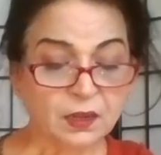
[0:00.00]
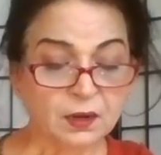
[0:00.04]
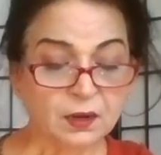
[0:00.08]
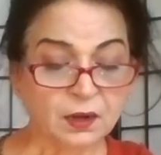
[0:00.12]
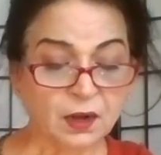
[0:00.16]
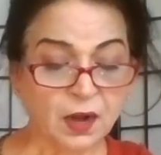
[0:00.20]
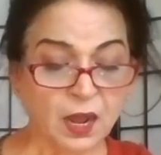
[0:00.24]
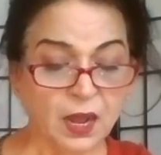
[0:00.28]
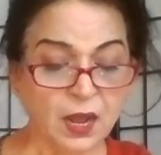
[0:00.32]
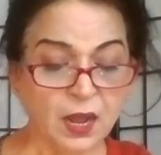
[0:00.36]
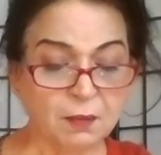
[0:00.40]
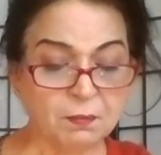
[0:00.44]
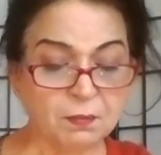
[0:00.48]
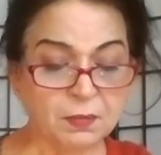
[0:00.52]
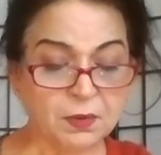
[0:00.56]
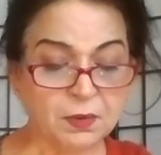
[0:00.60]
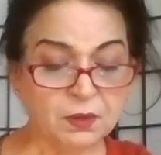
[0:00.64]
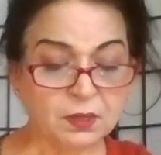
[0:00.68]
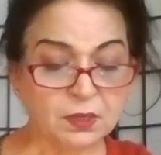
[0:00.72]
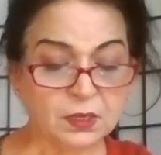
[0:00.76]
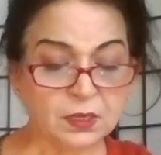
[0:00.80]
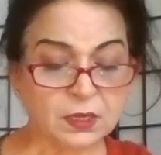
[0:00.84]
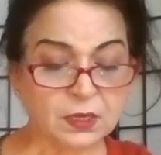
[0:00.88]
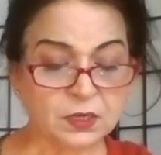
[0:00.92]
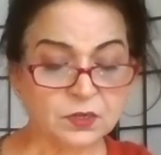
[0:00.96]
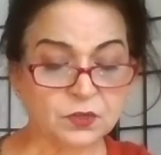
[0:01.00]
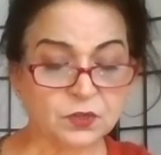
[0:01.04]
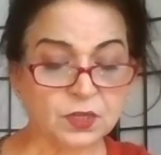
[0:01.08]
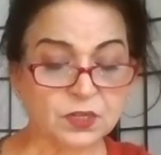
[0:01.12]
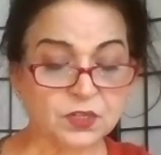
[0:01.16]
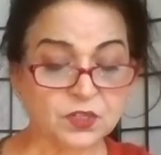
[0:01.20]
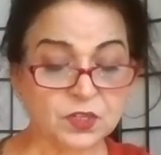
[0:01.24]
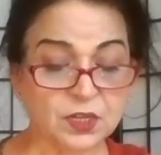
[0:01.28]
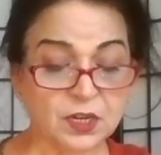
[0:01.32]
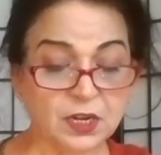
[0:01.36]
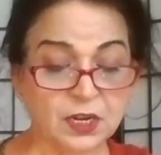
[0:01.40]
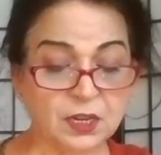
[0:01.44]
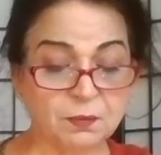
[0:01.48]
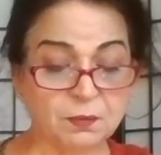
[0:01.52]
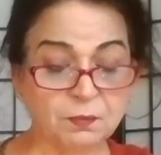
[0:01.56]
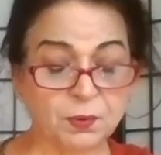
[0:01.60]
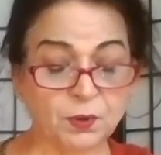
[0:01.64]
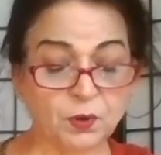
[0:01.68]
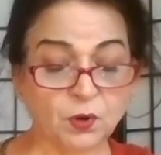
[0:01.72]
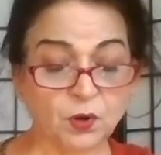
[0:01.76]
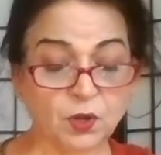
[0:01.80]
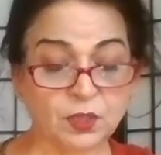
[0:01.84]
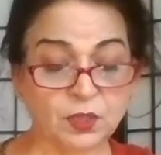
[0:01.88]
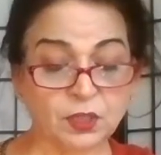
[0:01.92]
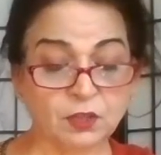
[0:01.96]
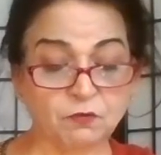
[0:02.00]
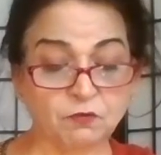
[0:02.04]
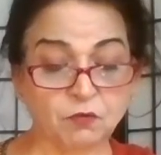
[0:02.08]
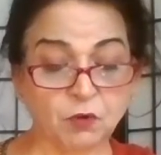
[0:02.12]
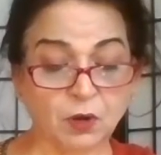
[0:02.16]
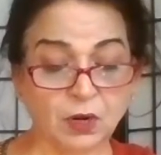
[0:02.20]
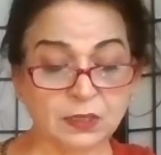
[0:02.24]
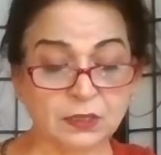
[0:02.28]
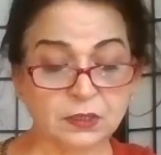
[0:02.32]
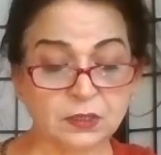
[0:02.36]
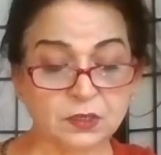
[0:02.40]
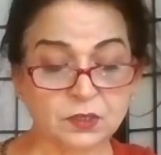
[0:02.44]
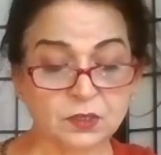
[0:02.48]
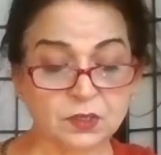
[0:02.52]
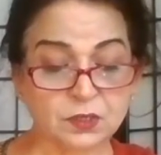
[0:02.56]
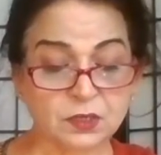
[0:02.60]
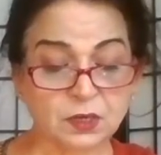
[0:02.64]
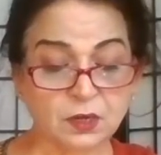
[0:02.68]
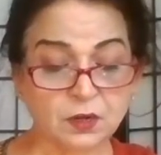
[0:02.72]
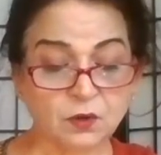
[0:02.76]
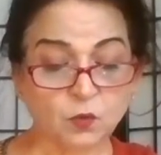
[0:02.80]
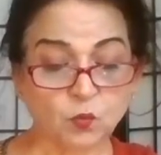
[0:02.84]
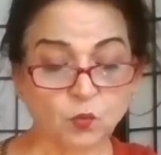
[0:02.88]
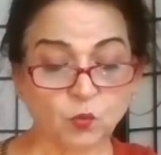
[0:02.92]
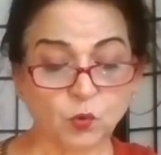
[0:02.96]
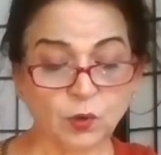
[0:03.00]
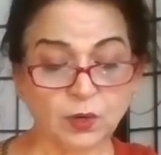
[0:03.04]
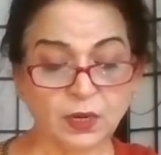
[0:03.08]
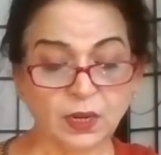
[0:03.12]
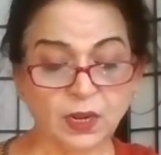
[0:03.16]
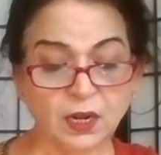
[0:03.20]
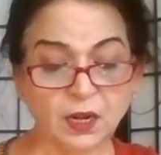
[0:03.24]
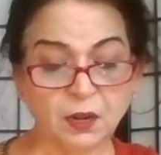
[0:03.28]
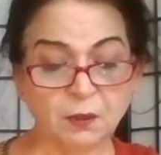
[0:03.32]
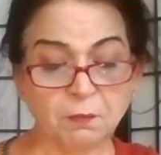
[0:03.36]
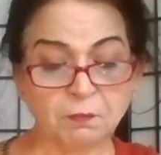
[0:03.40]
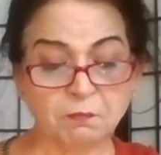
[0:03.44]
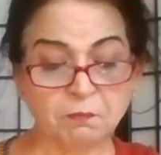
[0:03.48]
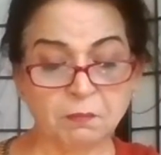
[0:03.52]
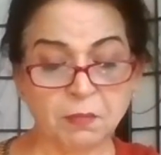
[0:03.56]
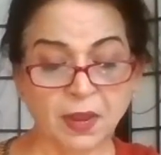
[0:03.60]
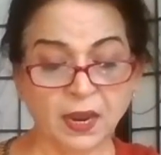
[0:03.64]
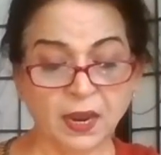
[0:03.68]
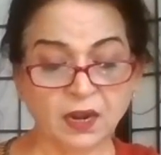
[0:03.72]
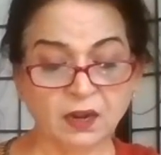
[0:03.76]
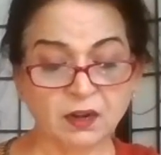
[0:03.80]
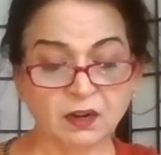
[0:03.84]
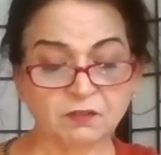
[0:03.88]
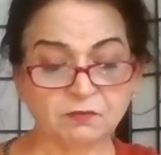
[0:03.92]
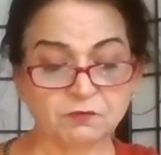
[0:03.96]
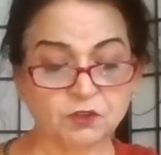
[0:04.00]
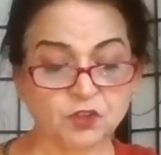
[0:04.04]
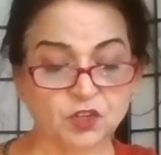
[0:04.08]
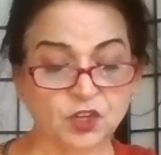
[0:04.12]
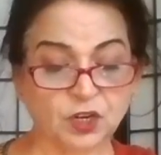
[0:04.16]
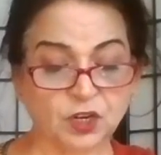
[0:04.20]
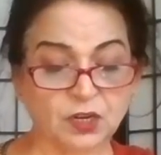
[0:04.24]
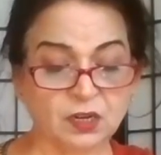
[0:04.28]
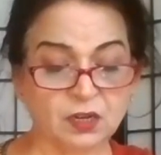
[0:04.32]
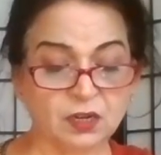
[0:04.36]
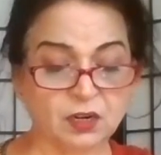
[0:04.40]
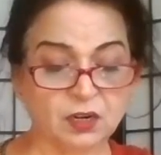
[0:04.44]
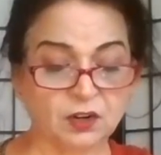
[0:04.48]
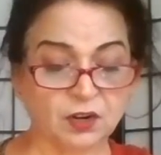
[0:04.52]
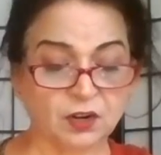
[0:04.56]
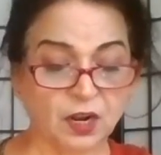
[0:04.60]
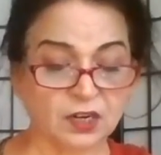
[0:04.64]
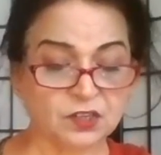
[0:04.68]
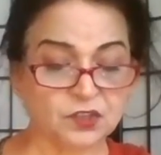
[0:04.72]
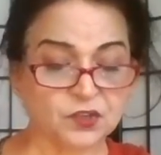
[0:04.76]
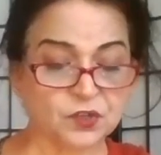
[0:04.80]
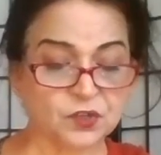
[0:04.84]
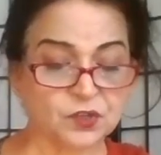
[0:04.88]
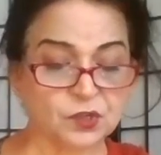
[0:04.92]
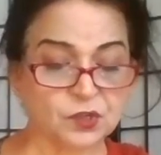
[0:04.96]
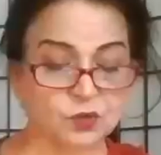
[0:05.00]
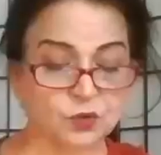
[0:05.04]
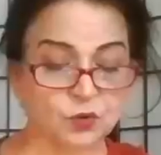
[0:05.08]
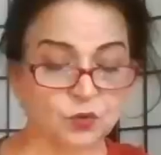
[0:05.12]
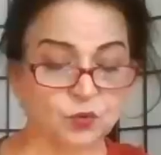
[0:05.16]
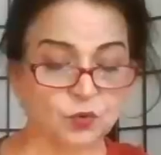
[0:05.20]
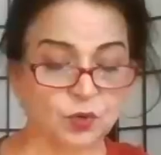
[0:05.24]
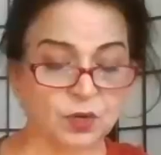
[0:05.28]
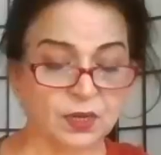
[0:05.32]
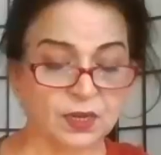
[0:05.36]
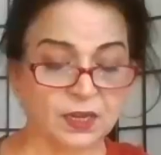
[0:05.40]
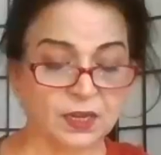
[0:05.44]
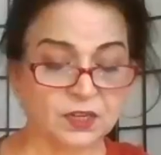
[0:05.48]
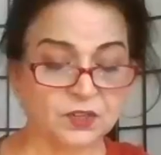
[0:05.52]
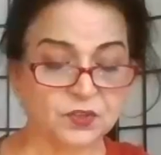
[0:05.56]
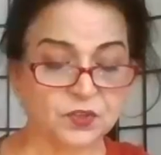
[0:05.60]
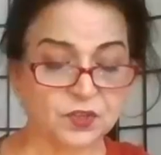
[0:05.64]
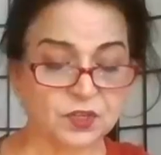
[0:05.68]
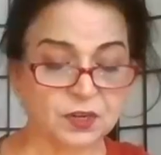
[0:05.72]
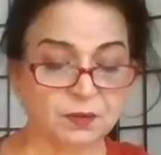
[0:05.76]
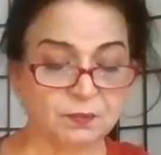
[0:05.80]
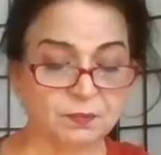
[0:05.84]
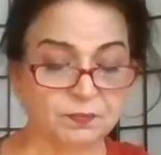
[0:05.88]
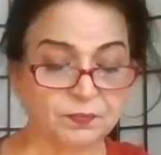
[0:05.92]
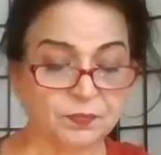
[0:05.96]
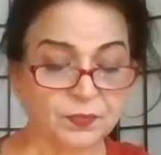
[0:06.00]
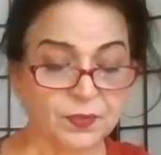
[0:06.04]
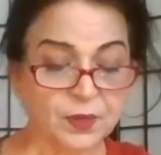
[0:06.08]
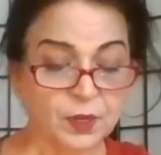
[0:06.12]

Ram is the sleeper on the waters. What can a band of jungle Rakshas do against him?